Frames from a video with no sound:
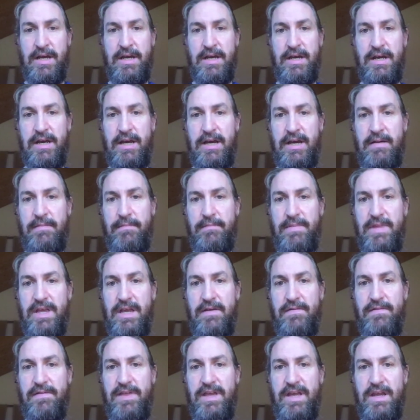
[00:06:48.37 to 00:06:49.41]

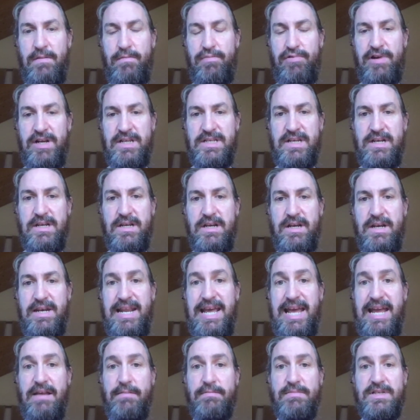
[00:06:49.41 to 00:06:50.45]
if the president
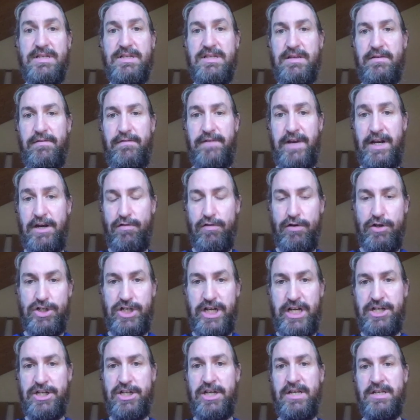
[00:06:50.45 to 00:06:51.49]
names federal
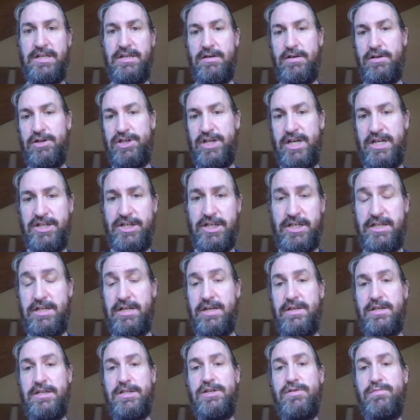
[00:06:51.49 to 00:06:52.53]
judges or judges
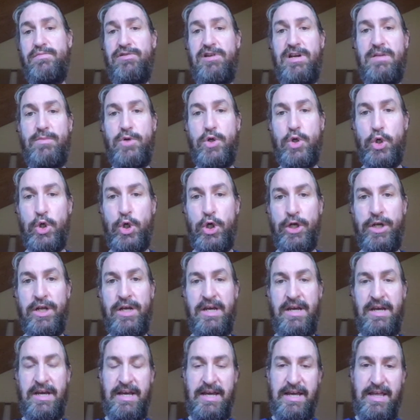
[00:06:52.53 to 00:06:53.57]
to the Supreme Court,
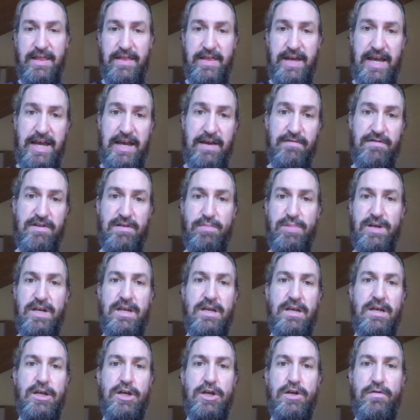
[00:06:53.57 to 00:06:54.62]
they have to
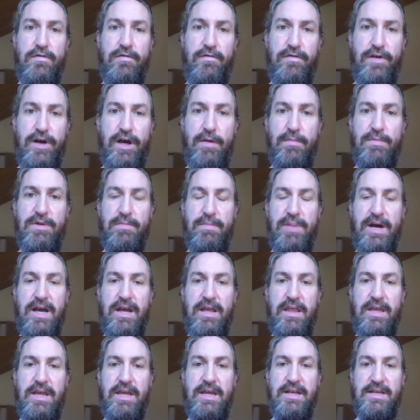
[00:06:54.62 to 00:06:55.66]
be confirmed by
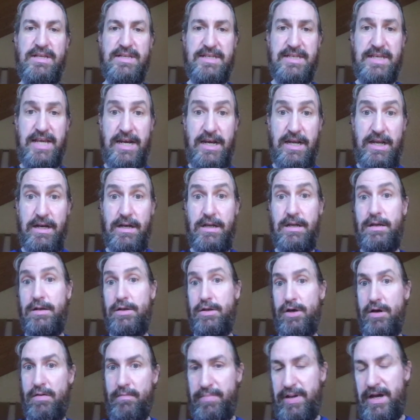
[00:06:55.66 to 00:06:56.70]
the Senate,
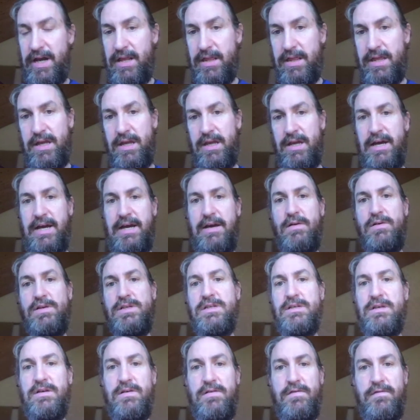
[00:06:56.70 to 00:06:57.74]
not by the
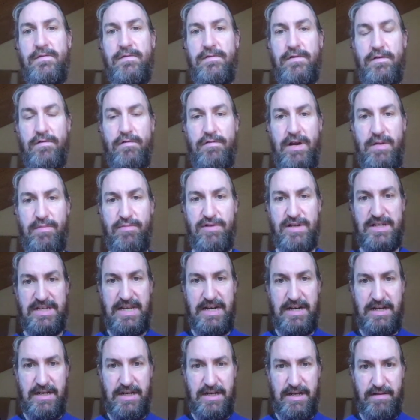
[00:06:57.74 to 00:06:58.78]
House of
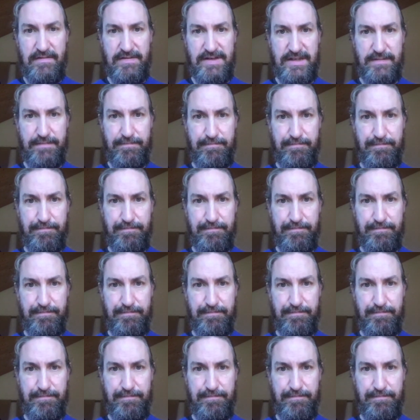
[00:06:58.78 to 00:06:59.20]
Representatives.